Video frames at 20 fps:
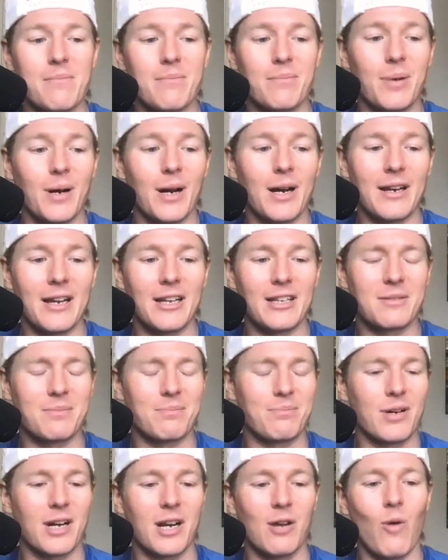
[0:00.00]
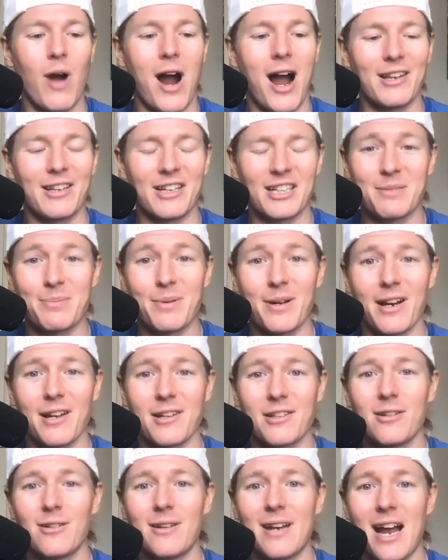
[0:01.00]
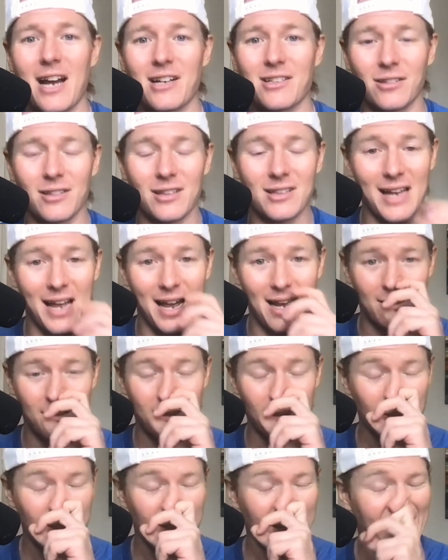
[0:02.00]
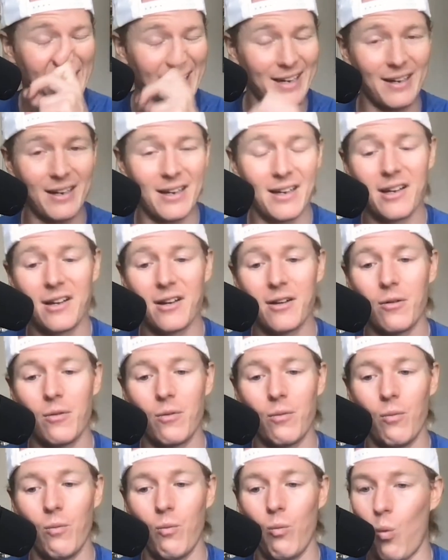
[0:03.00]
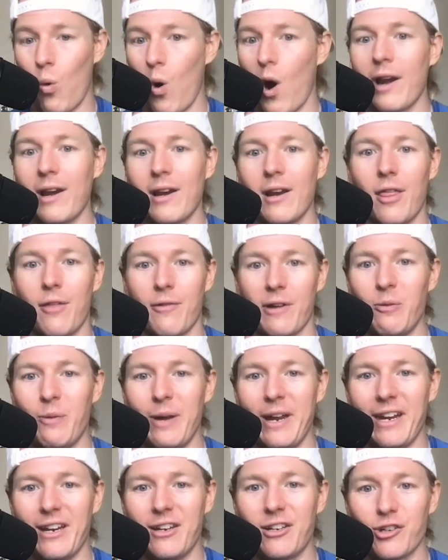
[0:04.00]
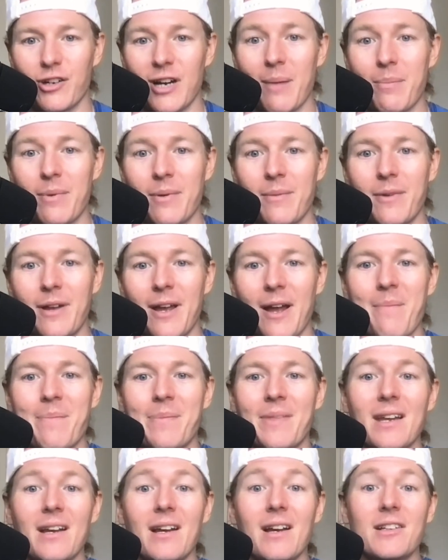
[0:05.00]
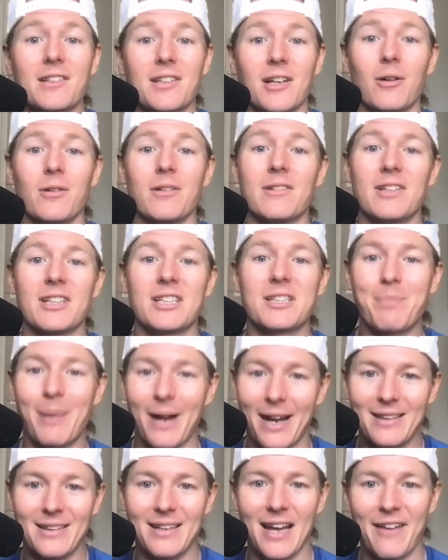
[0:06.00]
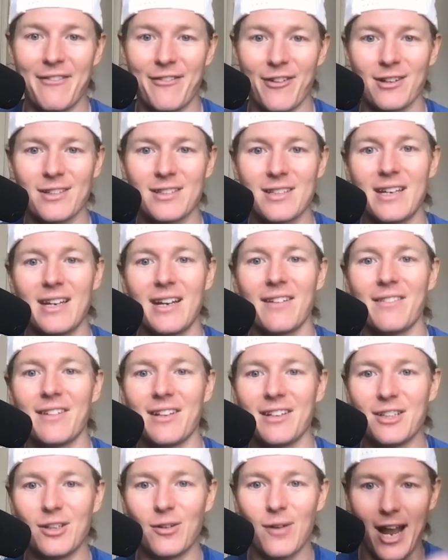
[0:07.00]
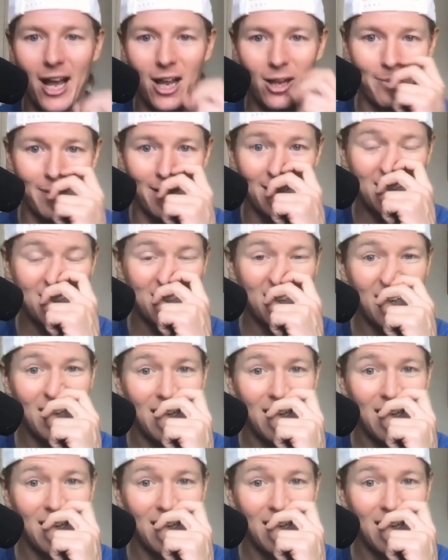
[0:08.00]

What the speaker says: but it's pretty wild to experience 2 national disasters in 1 3-week trip. Okay. So despite the adversity of these new elements